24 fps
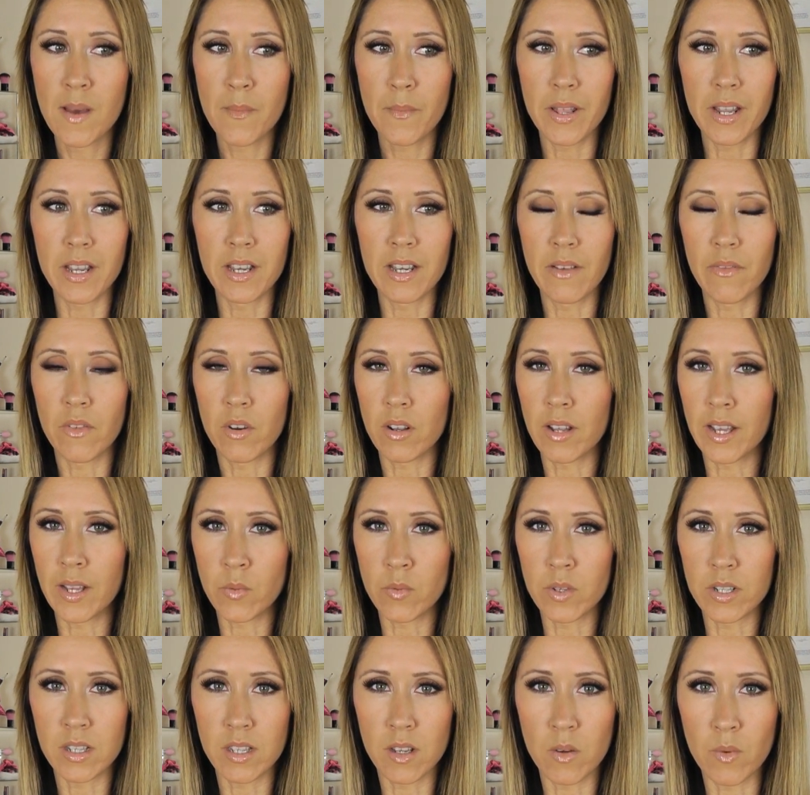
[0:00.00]
but I never like
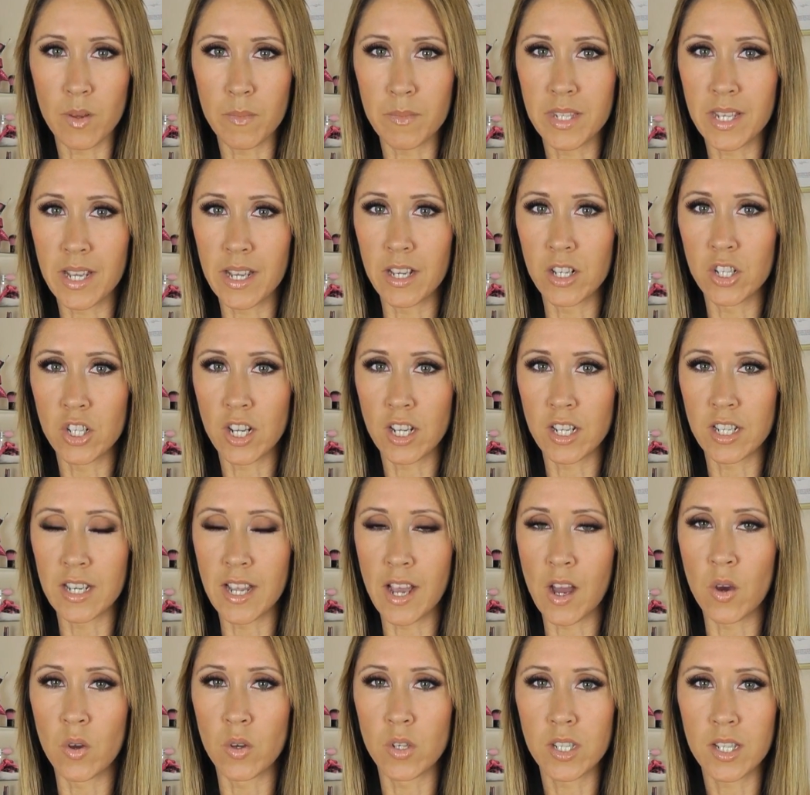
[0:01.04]
went to their website and checked it
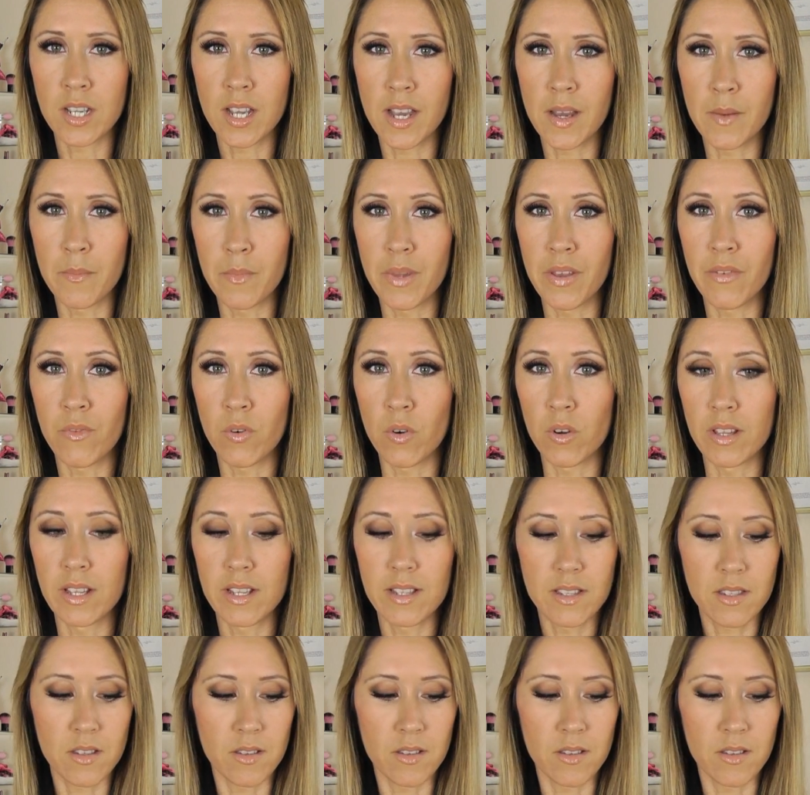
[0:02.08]
out um, before this.